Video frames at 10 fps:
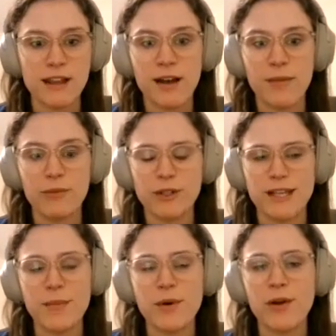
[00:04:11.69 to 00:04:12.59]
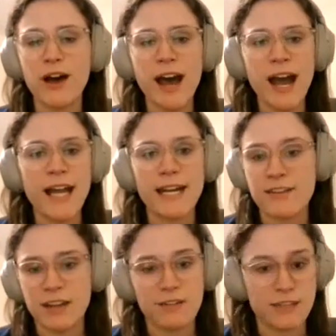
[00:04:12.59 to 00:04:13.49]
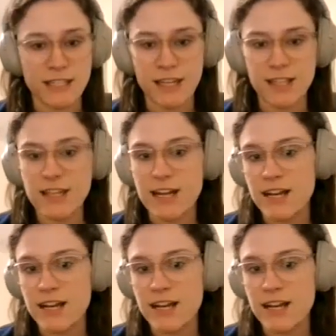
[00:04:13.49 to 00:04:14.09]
For example, I didn't have any physics.